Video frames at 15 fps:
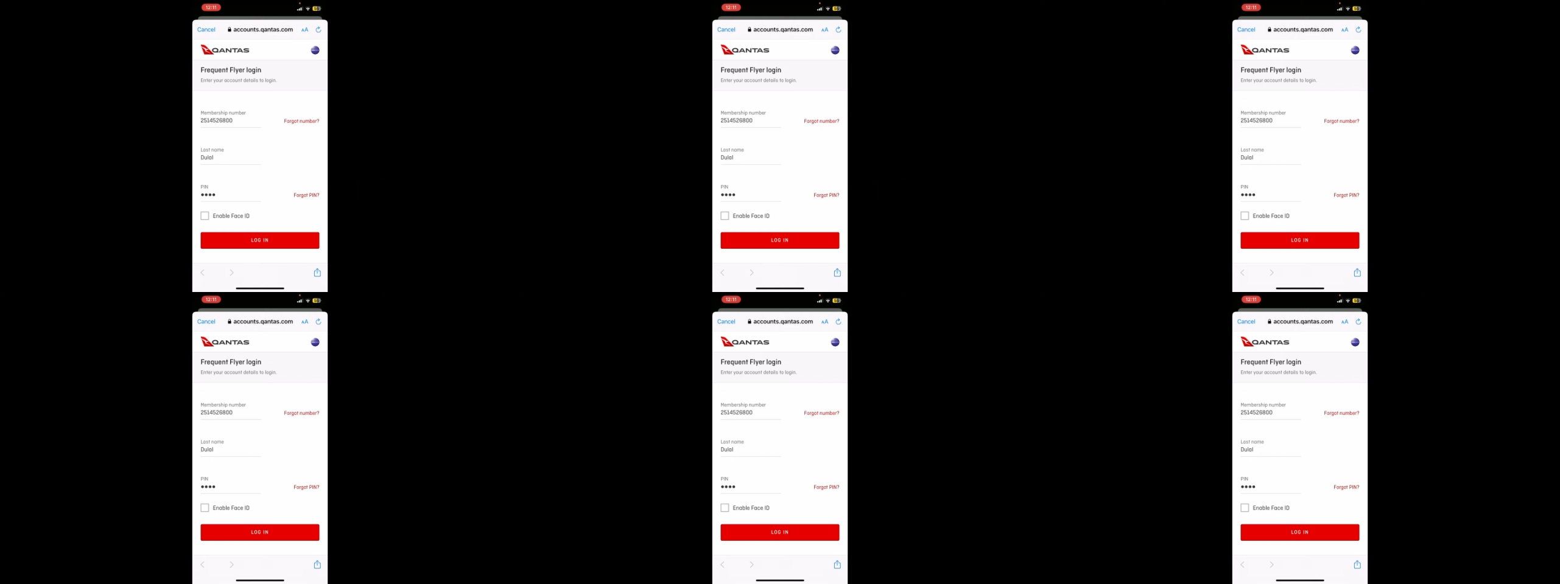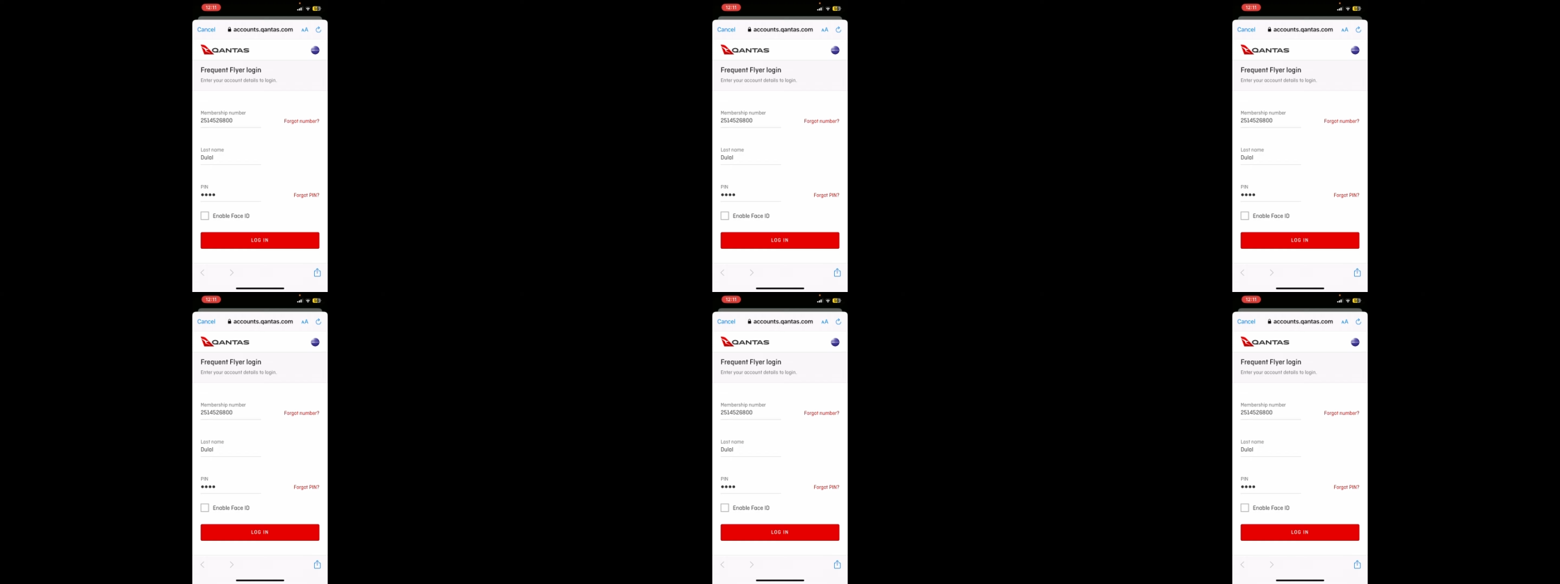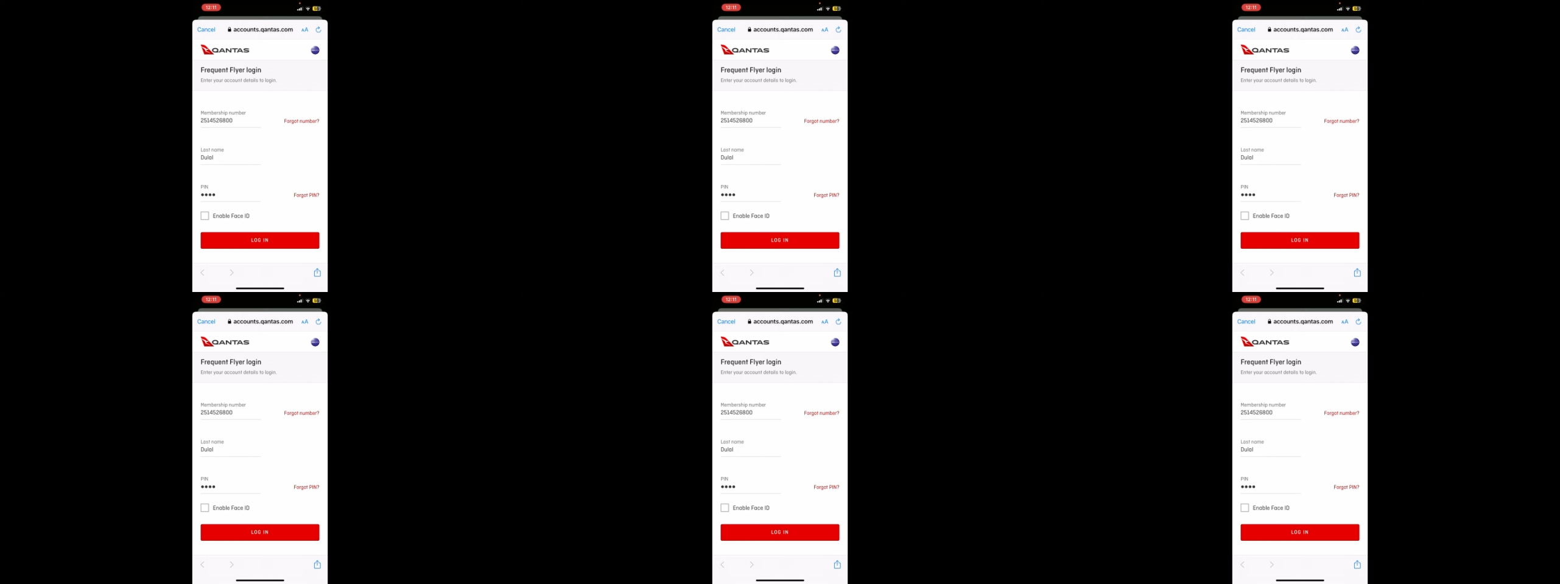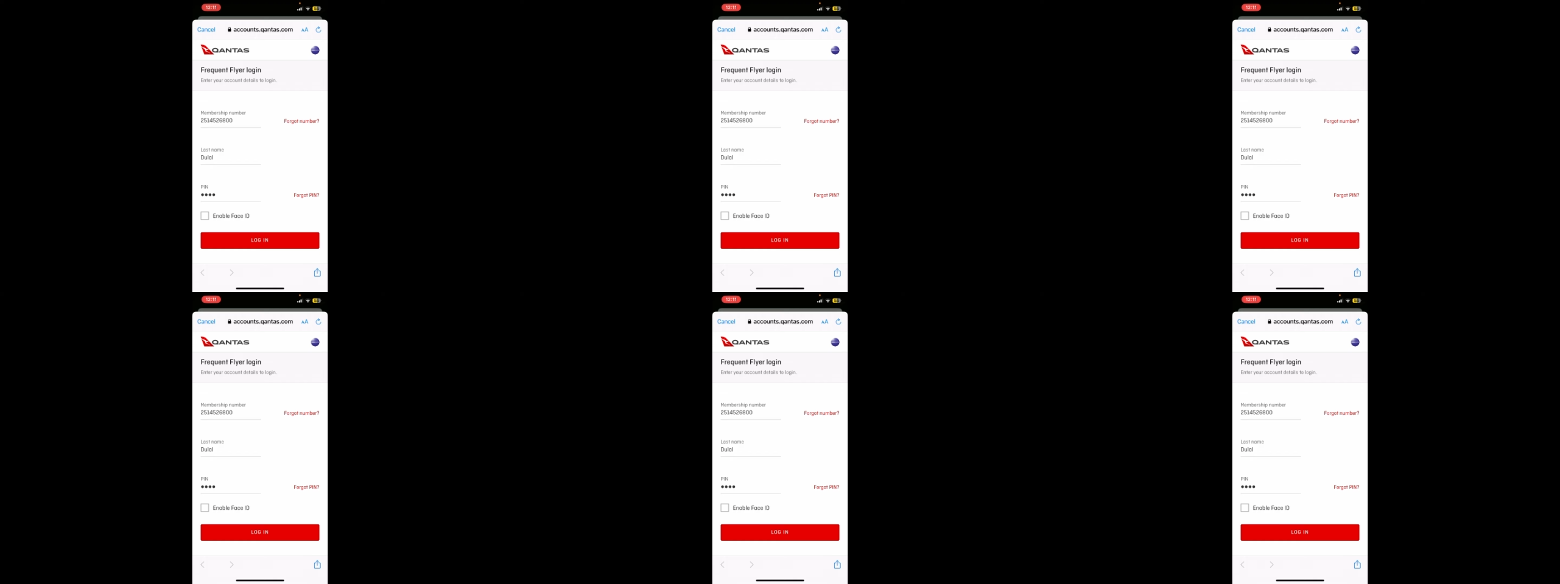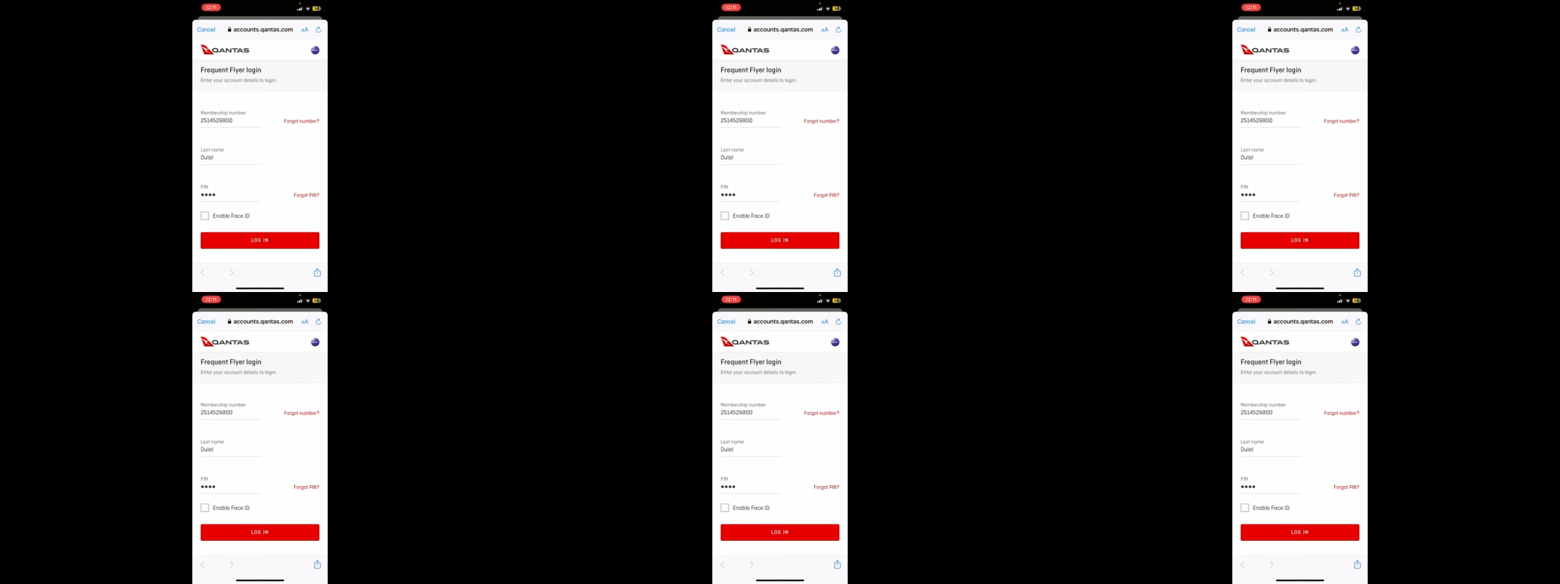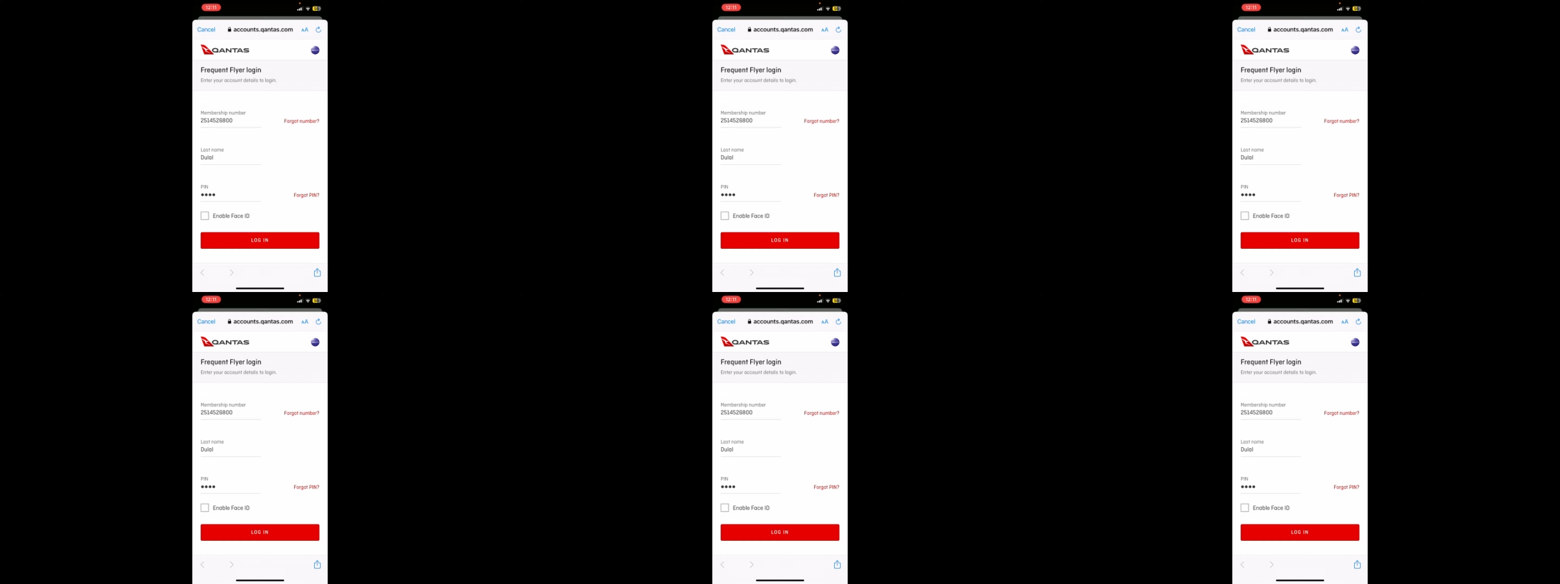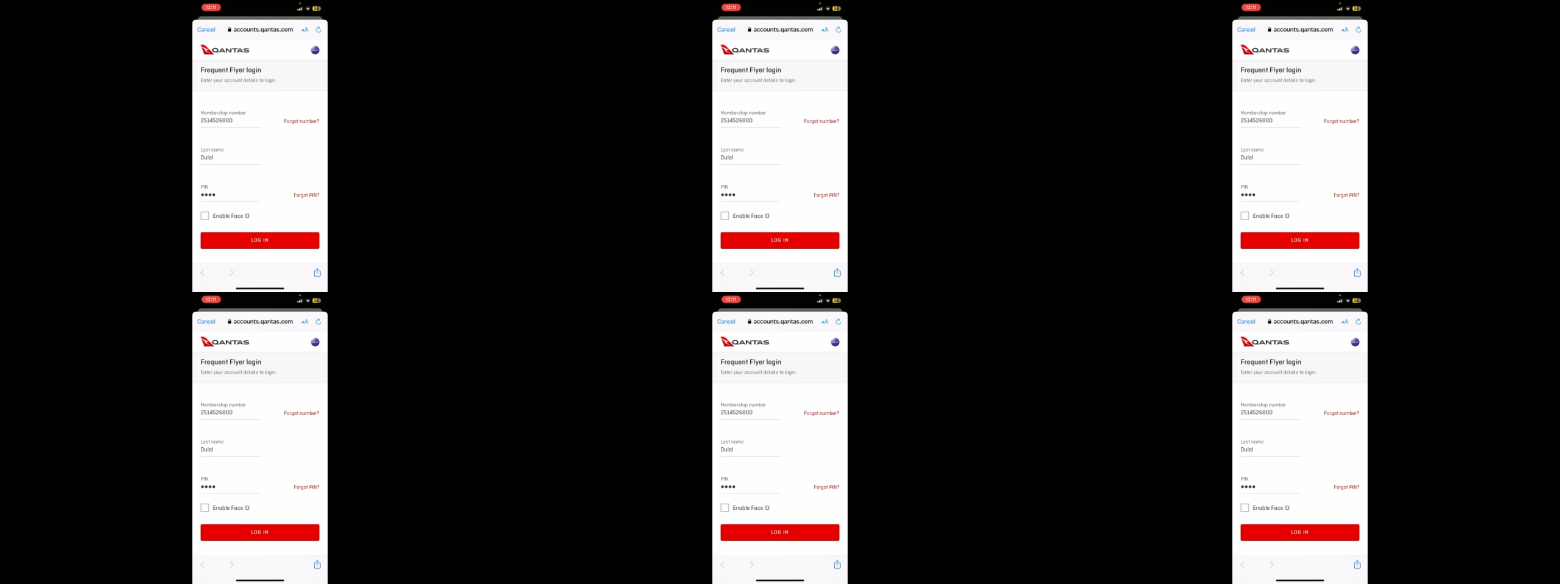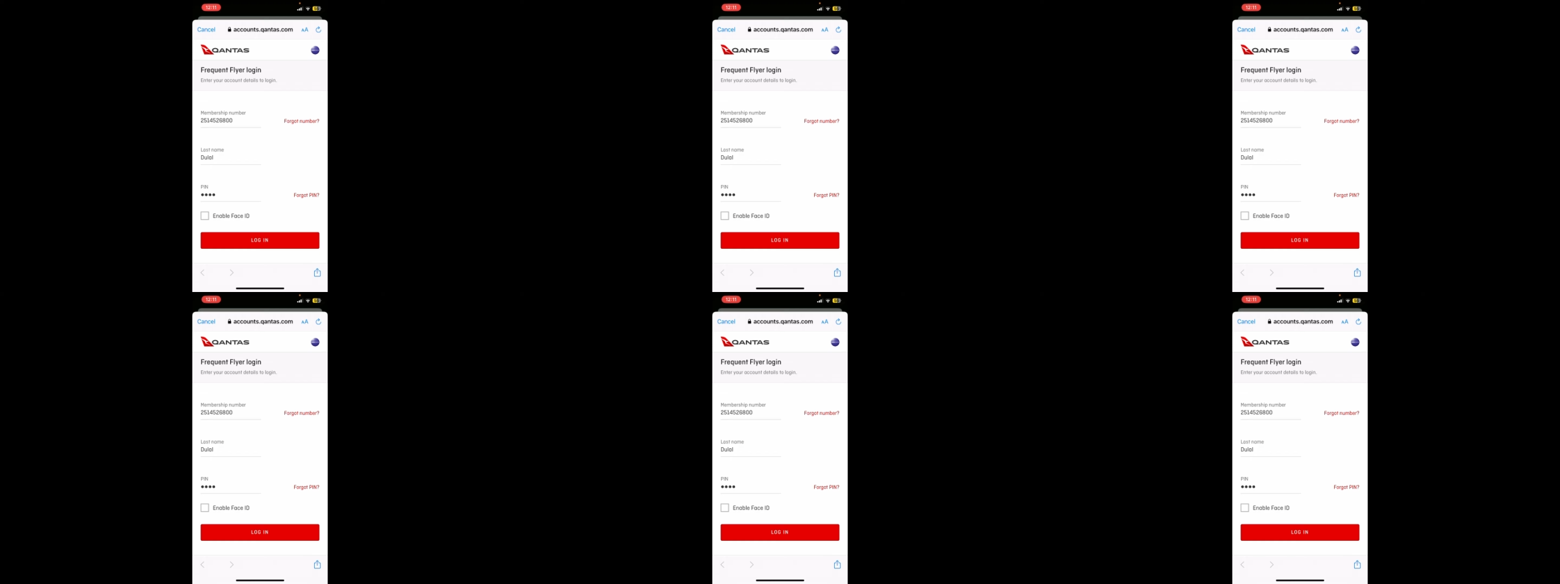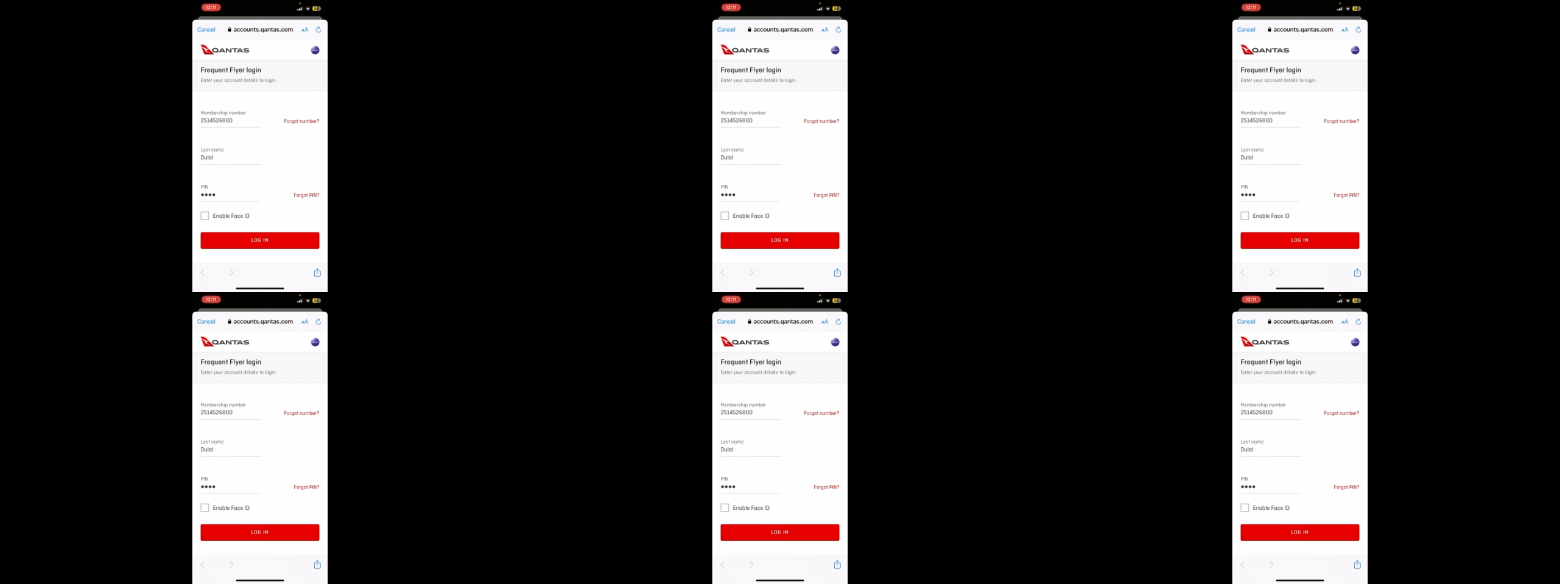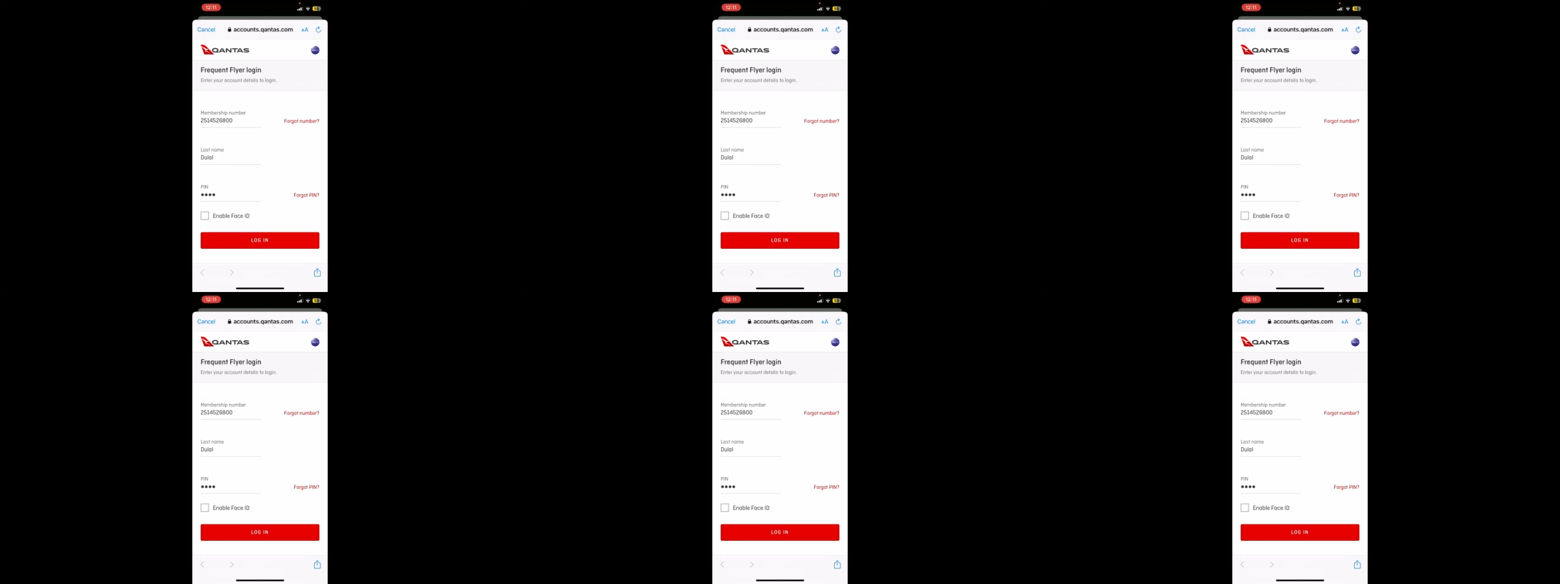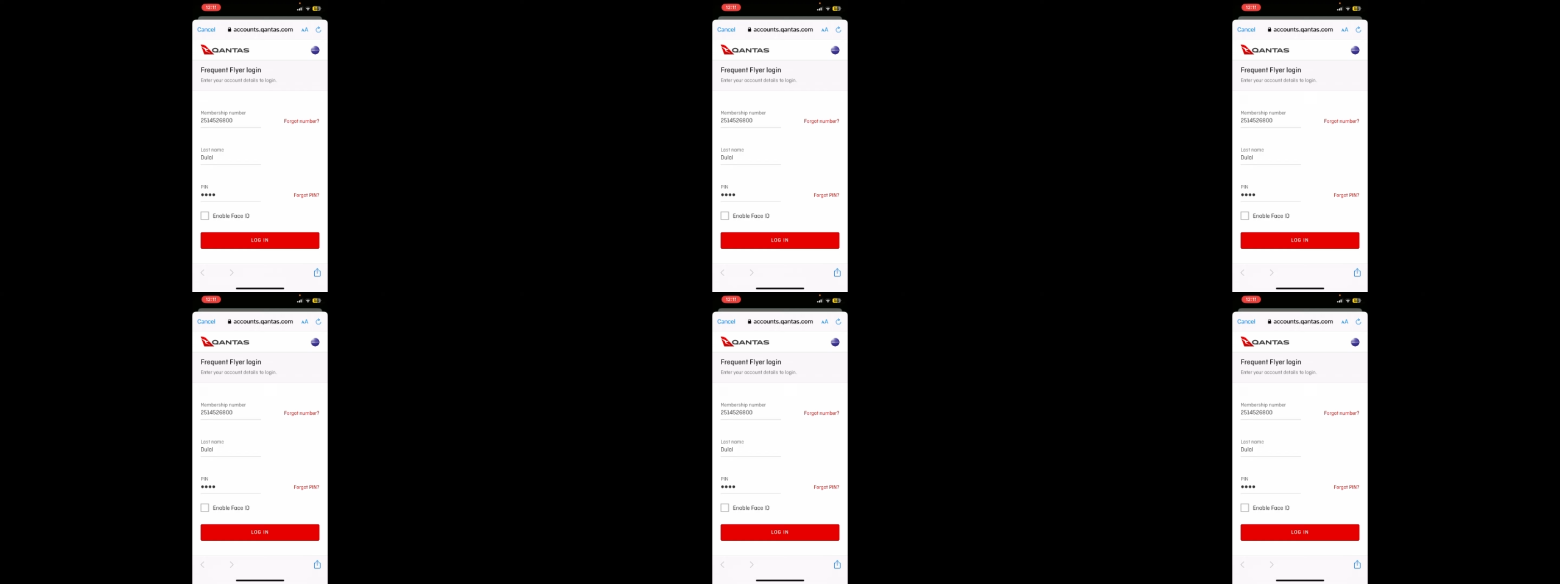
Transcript: Nobody's mouth can be seen.